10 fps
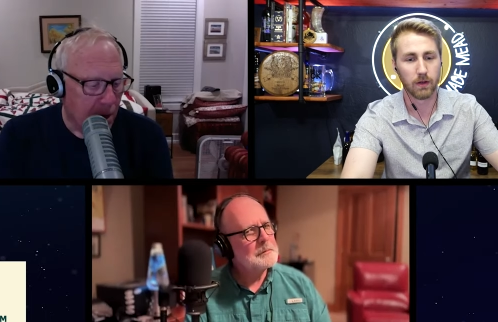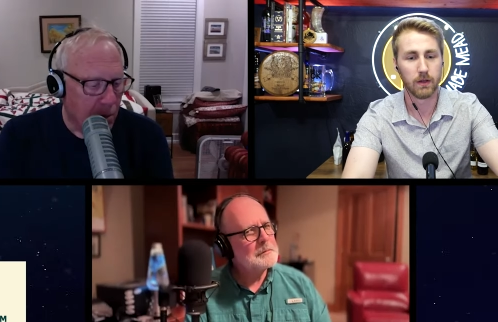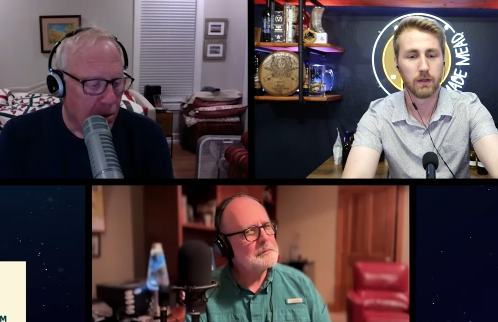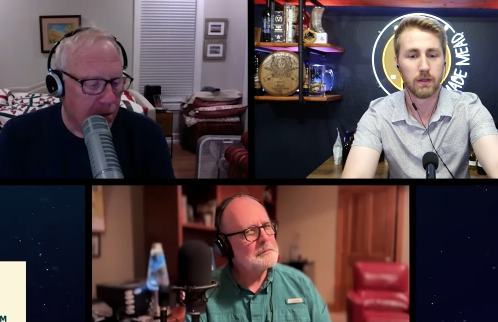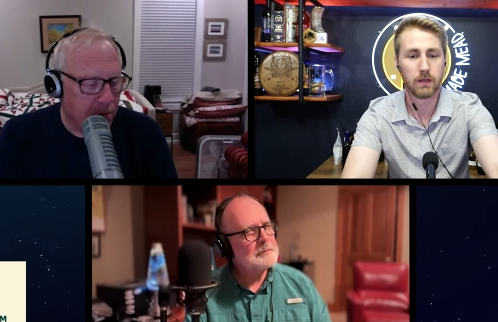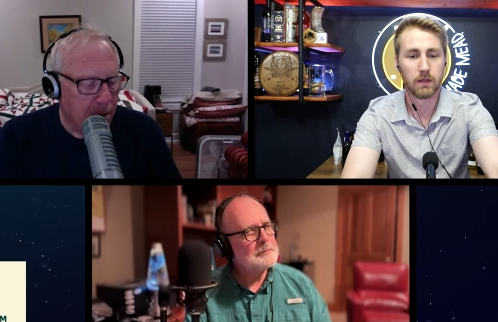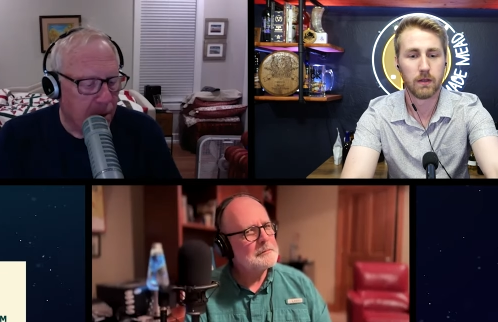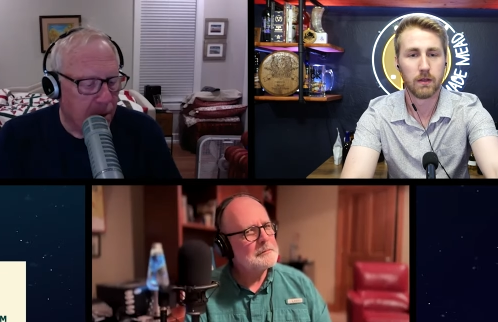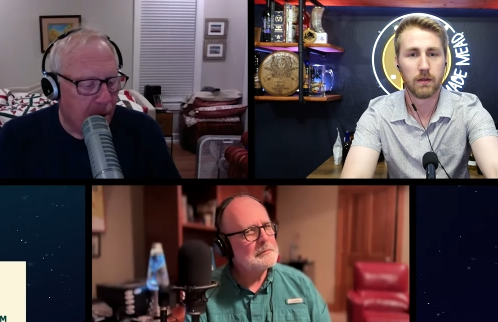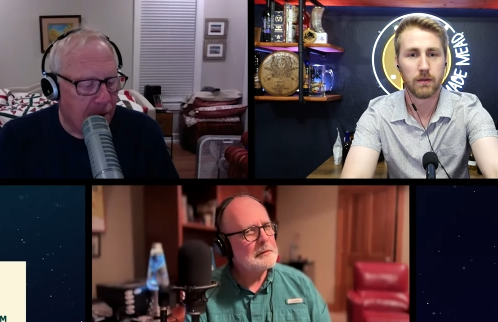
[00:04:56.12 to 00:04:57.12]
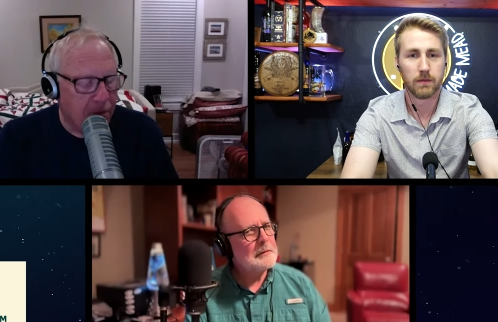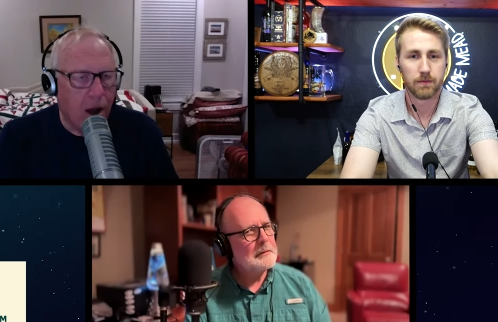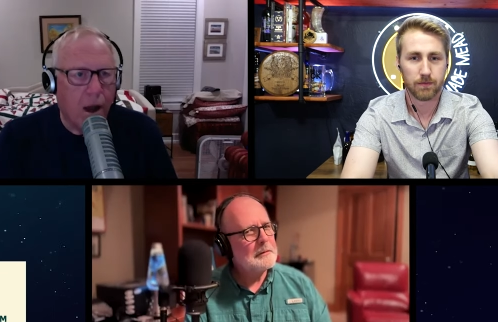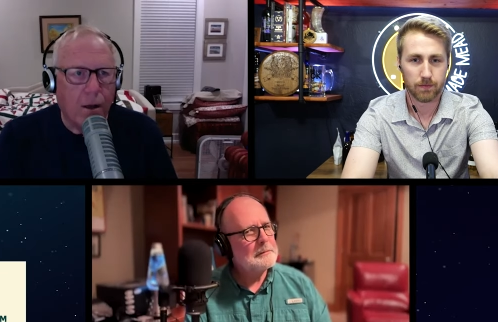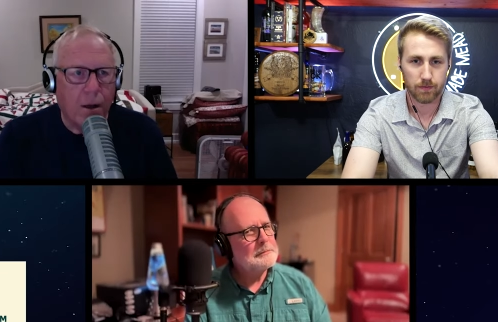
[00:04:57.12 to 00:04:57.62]
Speaker 1: I would have, but I have
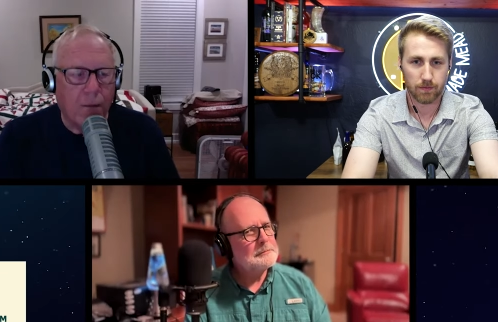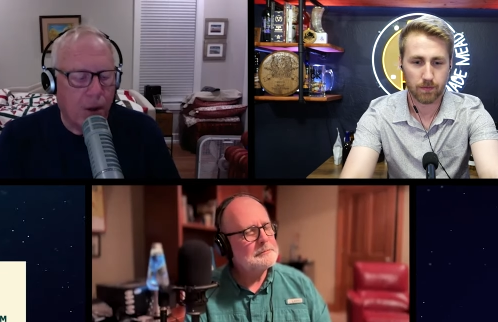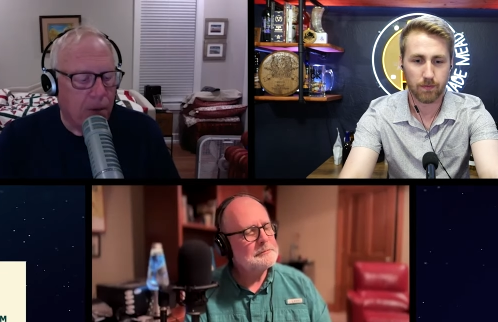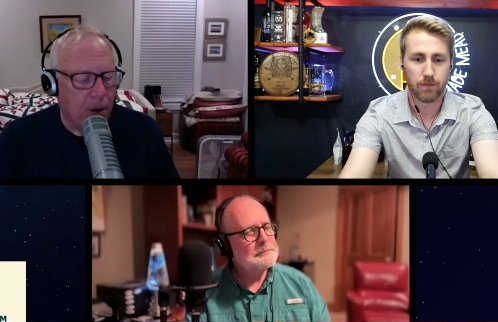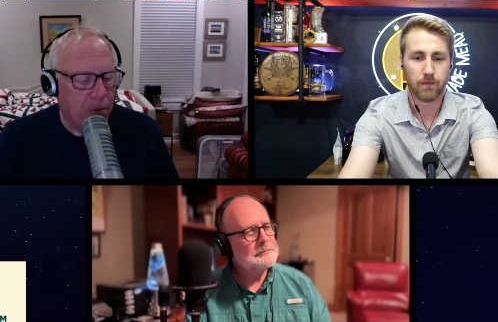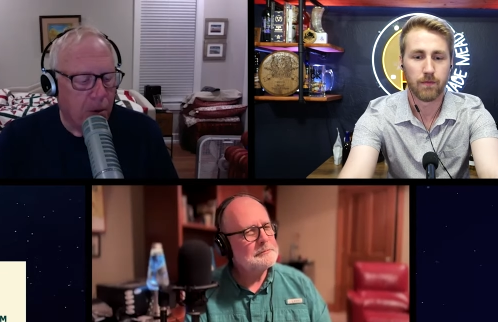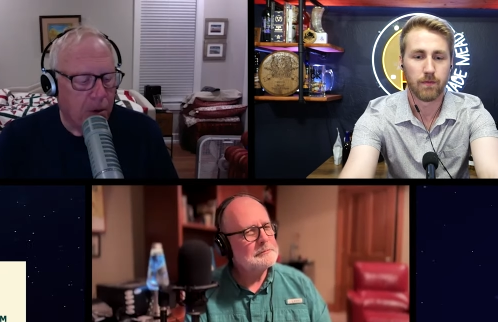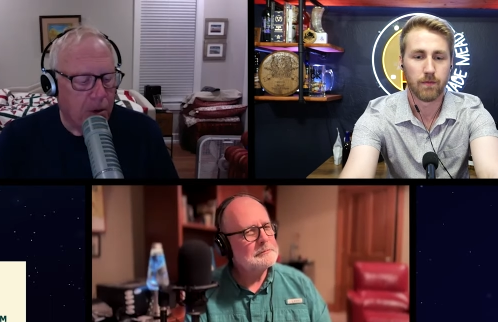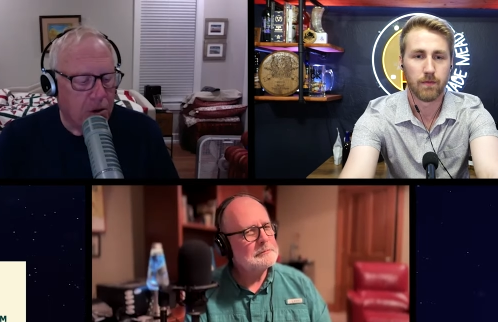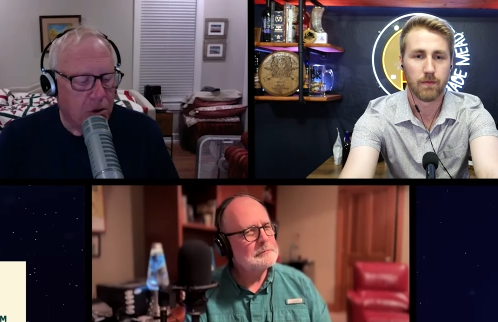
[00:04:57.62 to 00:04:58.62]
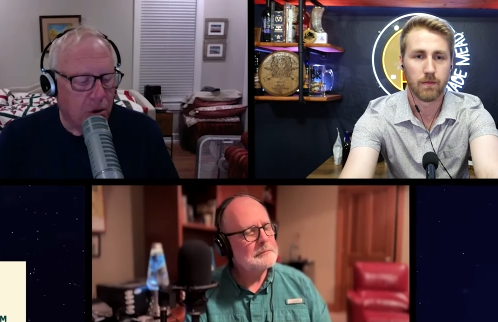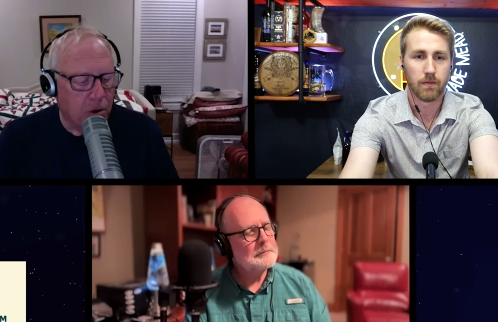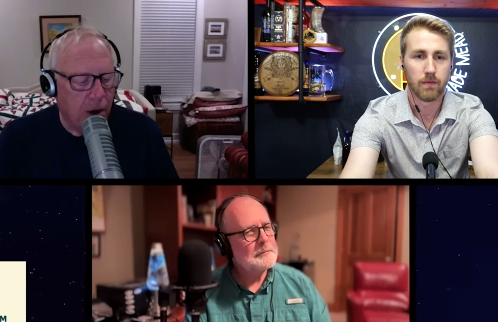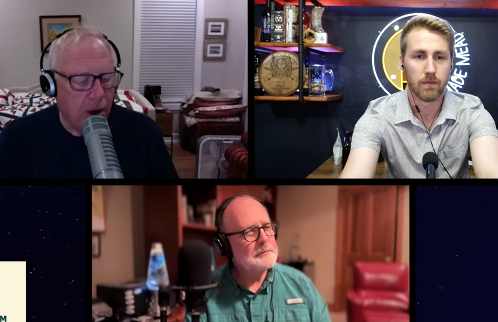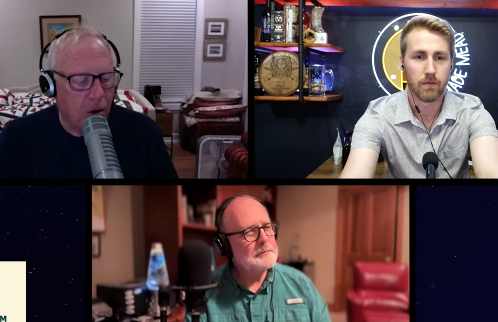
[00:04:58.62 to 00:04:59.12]
not. I'm not familiar with this
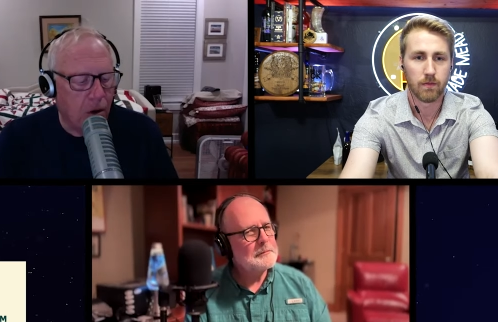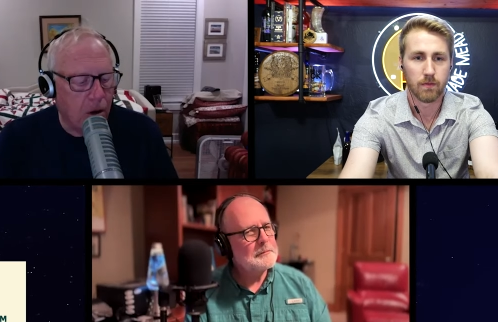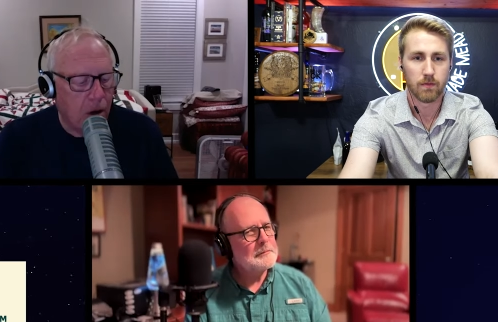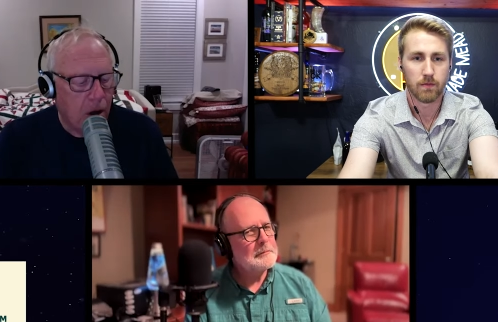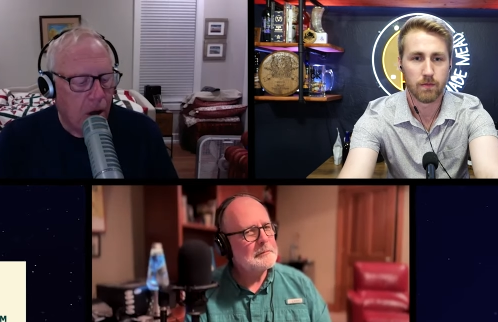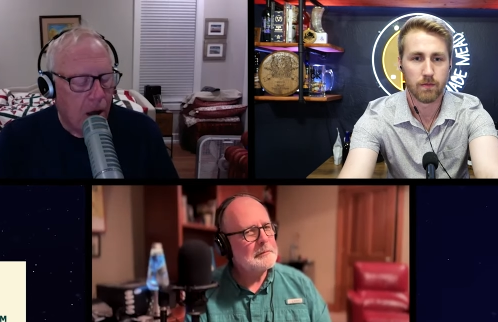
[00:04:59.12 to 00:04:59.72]
sugar at all.